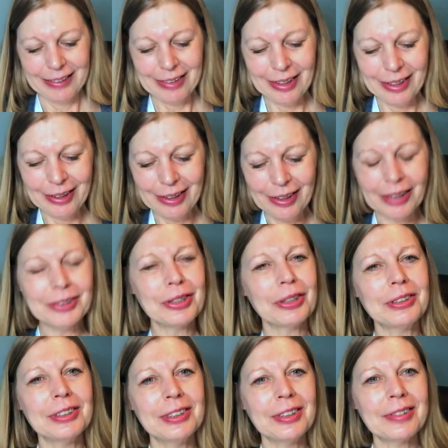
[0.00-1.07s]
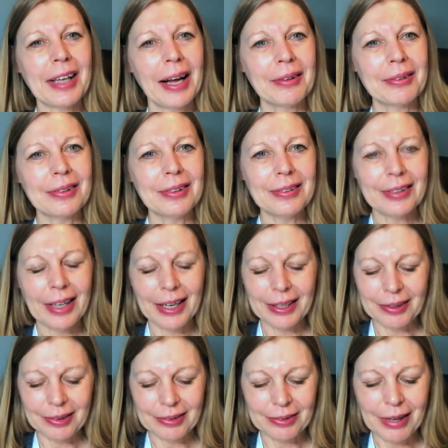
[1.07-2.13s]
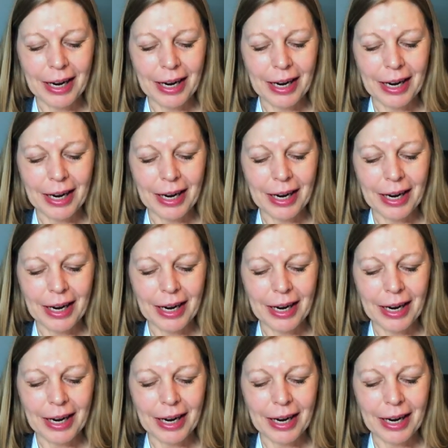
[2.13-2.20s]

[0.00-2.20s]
So onto discounts and sales.